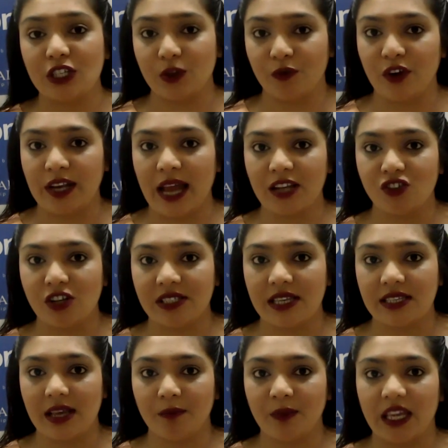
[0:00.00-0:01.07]
So financials
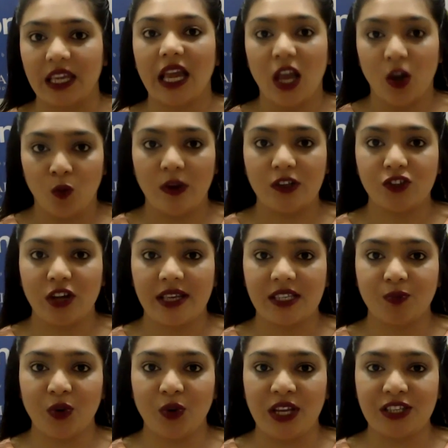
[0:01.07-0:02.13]
is something which is
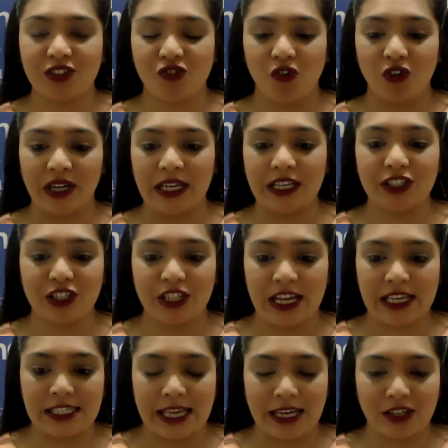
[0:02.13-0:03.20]
pretty strong in
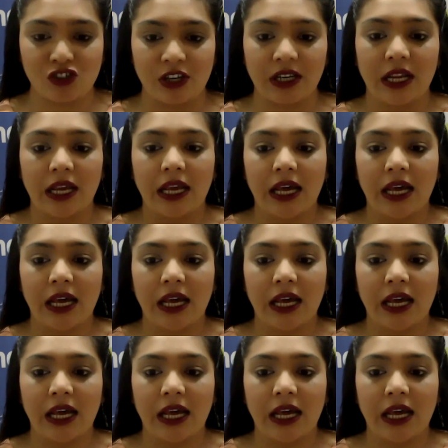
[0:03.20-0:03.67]
today's session.